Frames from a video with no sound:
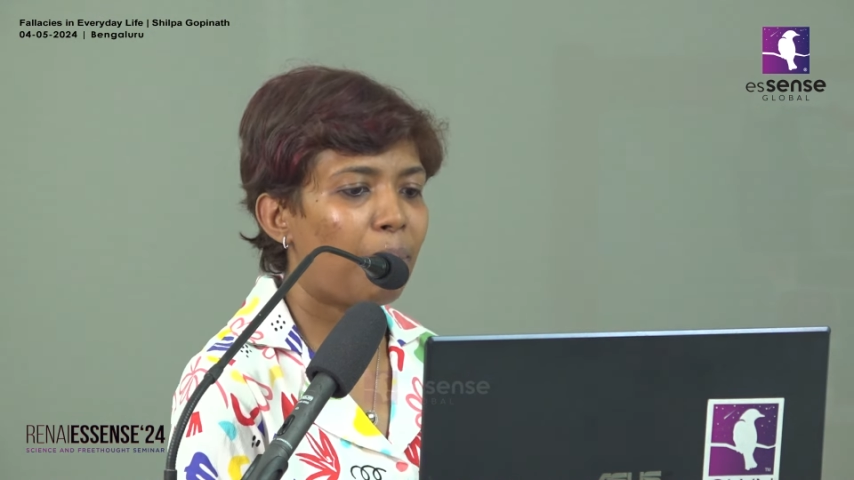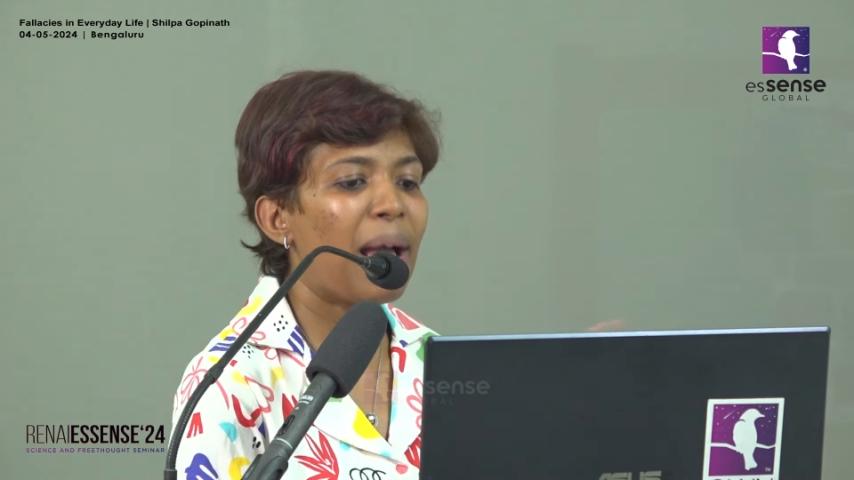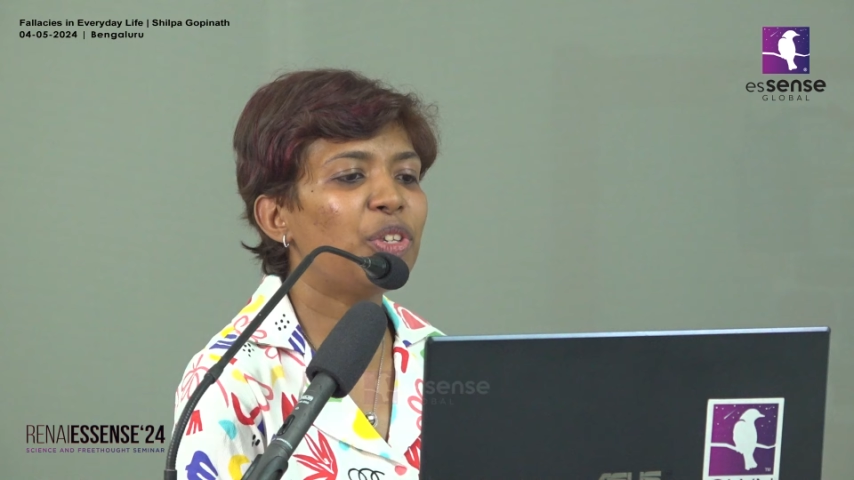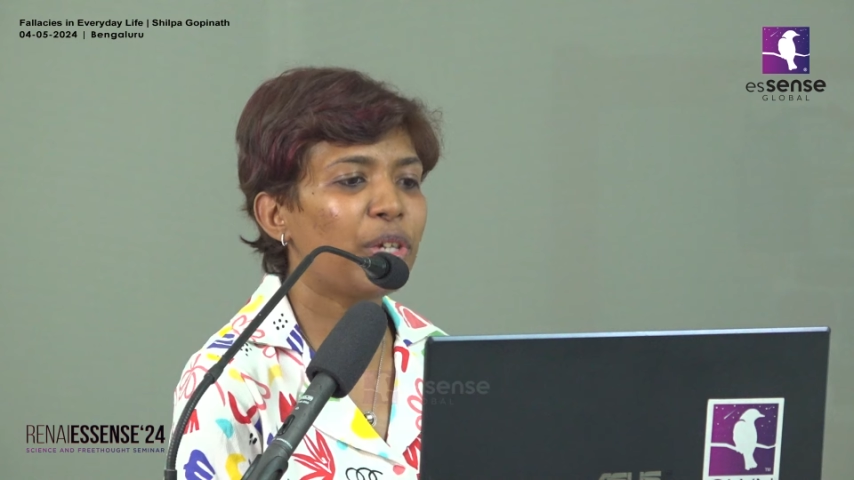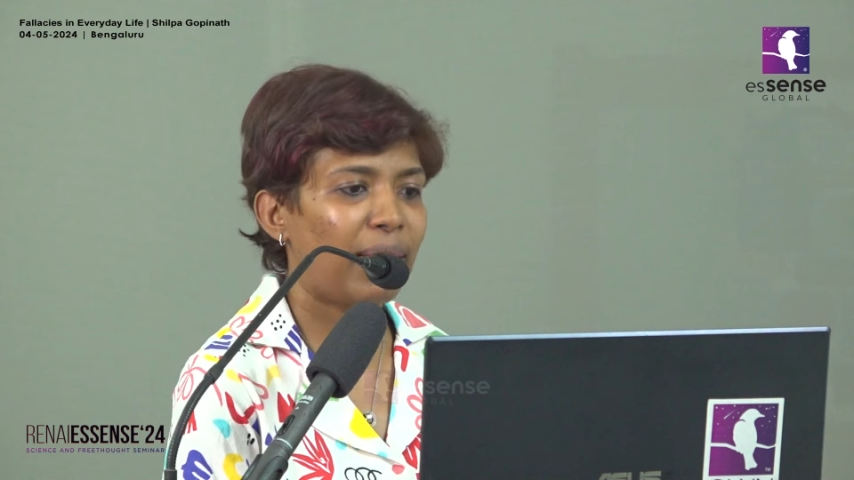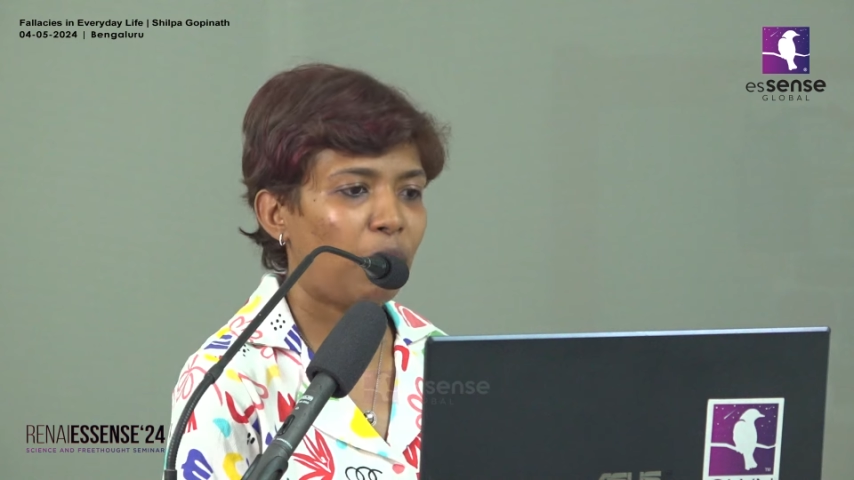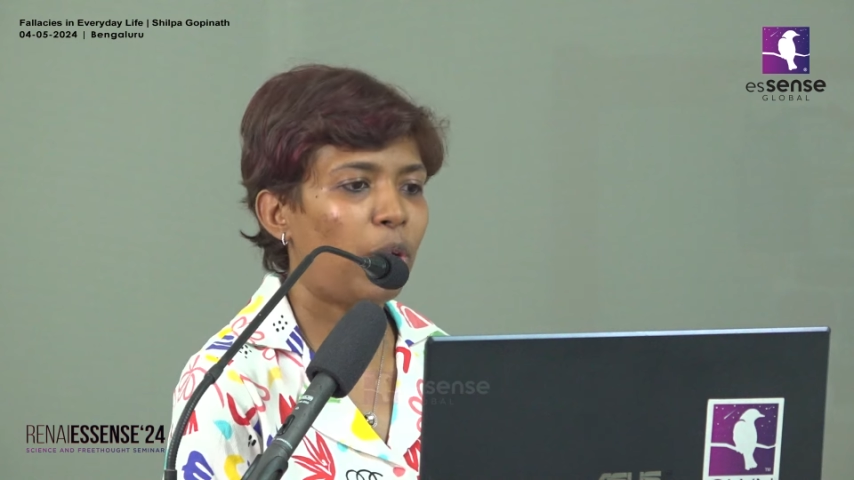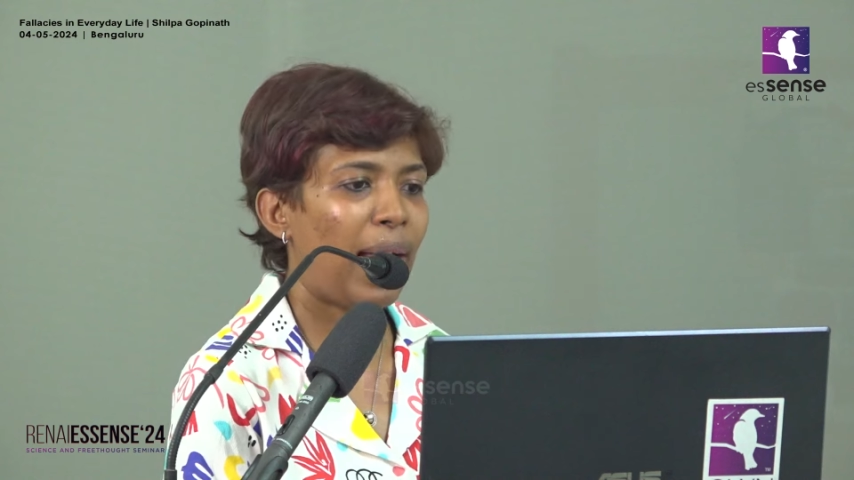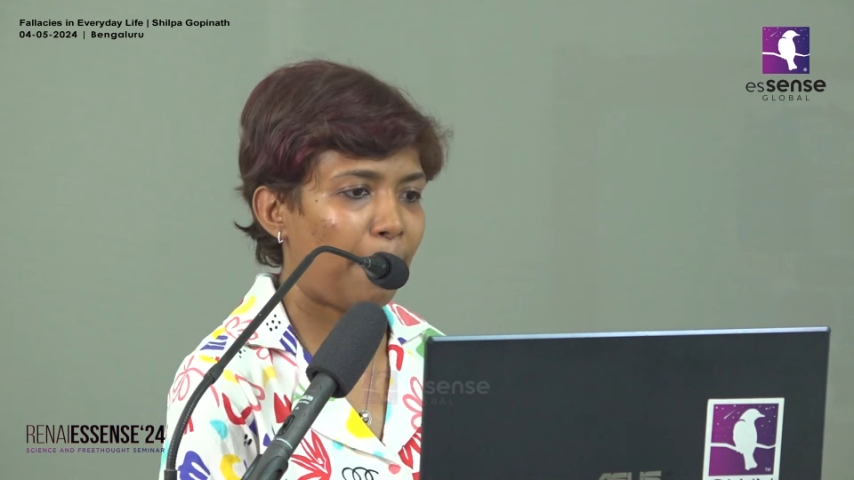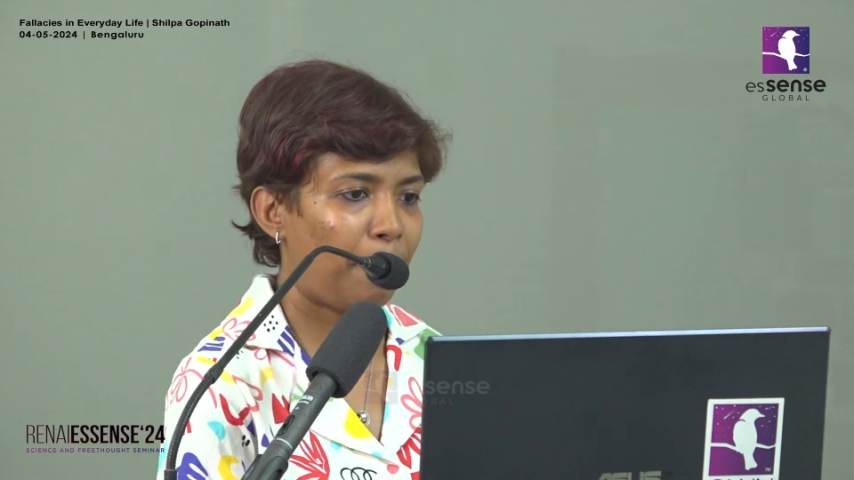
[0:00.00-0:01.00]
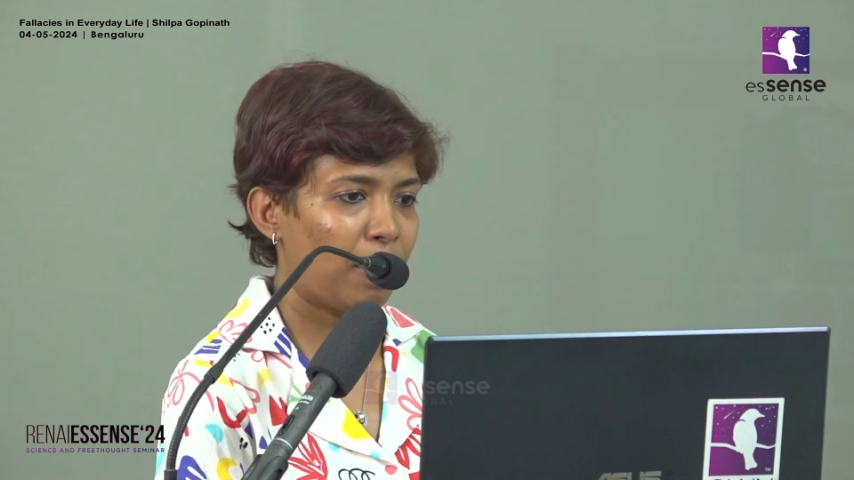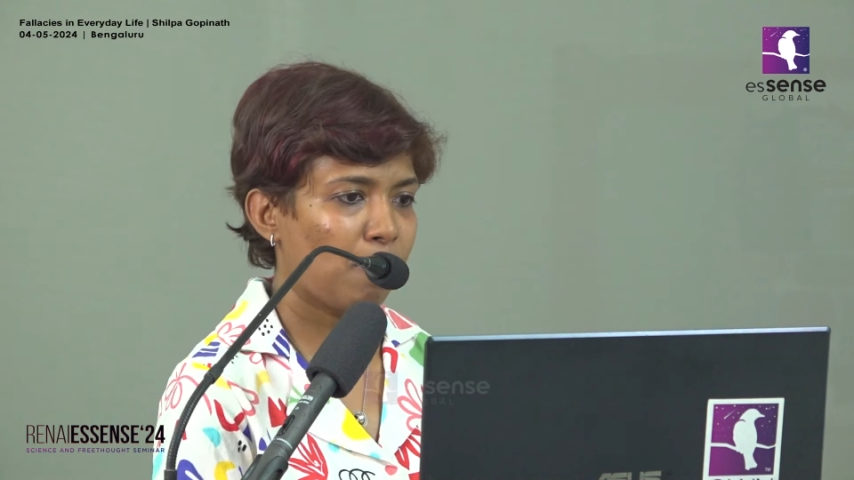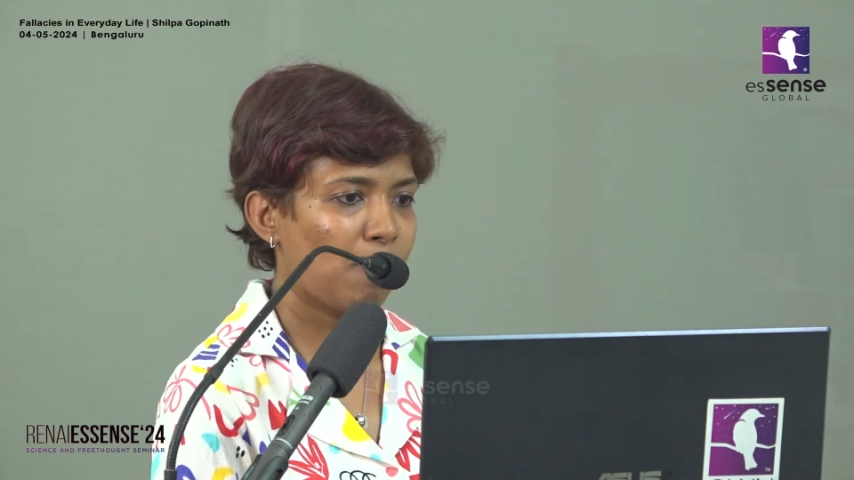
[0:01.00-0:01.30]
magical would happen.